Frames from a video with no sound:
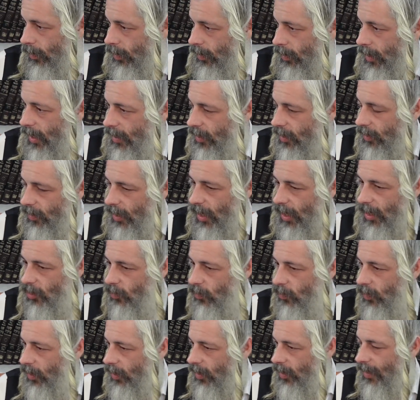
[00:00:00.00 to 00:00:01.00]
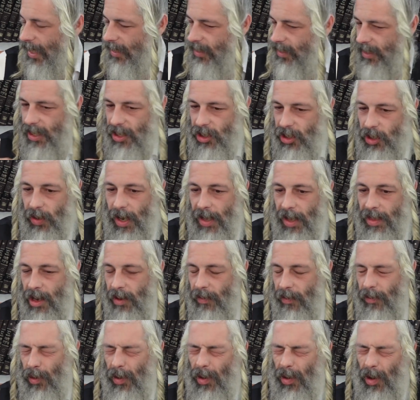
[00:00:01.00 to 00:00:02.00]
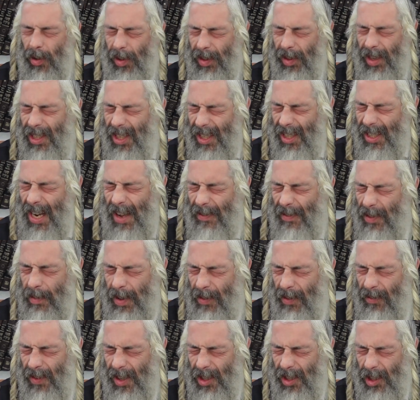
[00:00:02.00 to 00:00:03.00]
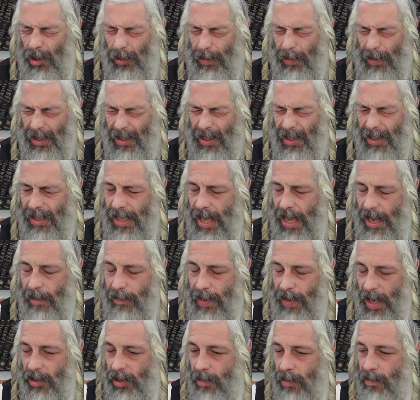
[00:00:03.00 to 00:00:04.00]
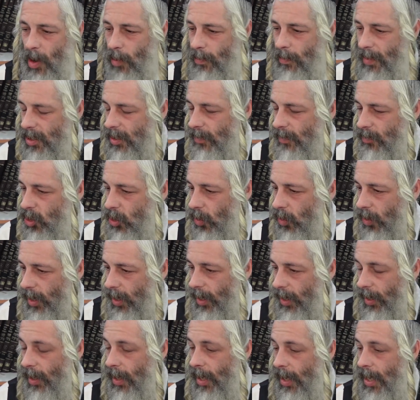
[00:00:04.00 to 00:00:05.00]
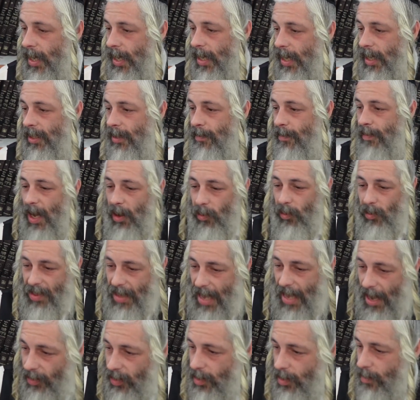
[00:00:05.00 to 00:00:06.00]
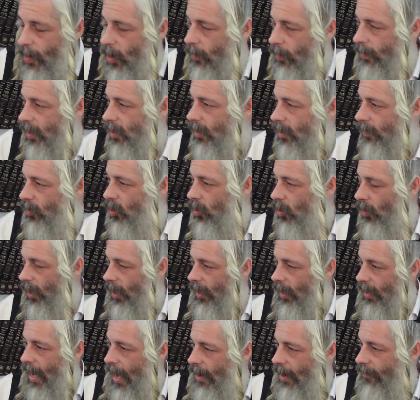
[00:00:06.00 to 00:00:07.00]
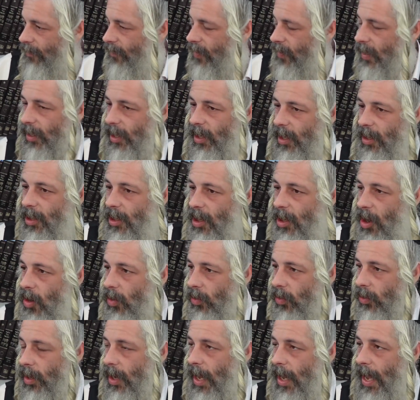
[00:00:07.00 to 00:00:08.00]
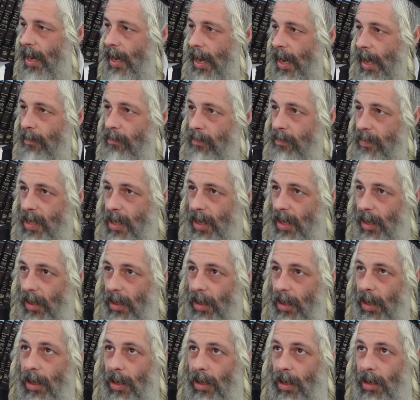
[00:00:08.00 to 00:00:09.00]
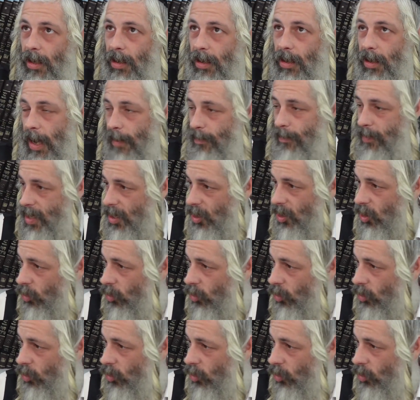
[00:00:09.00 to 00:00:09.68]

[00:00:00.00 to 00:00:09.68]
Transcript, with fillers: That's the issue, and therefore the whole thing doesn't have to be physical because it's not about the moments of joining. It's about without the moments of joining, not feeling alone and not being